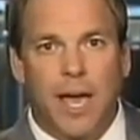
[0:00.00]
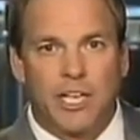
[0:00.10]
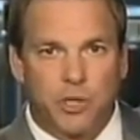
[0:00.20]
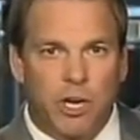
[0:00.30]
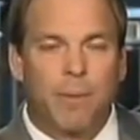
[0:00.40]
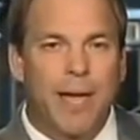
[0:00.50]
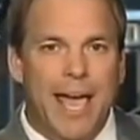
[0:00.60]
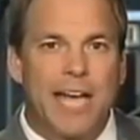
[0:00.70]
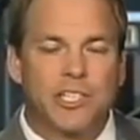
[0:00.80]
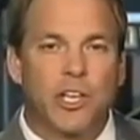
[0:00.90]
I started by
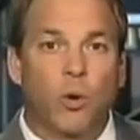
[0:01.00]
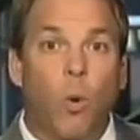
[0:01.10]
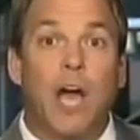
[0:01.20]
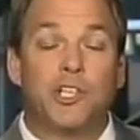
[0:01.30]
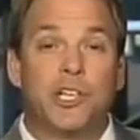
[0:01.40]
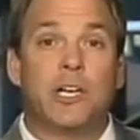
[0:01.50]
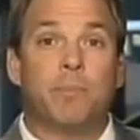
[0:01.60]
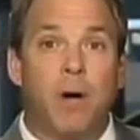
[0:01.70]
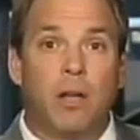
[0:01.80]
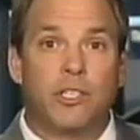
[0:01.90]
asking her why she didn't
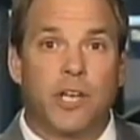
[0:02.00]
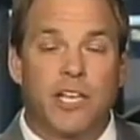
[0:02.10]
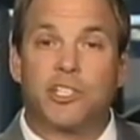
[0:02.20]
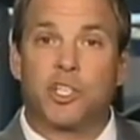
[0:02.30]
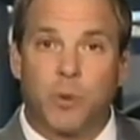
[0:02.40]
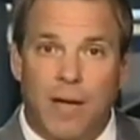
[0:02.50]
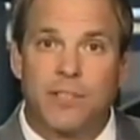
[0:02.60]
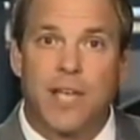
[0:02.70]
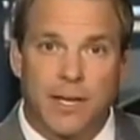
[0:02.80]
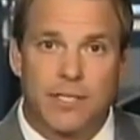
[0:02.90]
apologize to
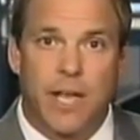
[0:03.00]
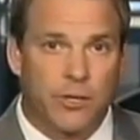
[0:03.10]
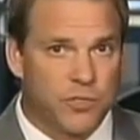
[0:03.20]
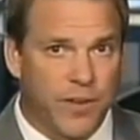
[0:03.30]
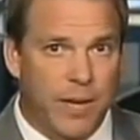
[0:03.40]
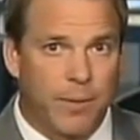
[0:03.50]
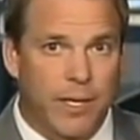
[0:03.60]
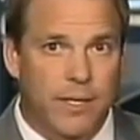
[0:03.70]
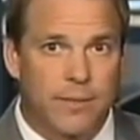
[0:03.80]
Travis Alexander's family.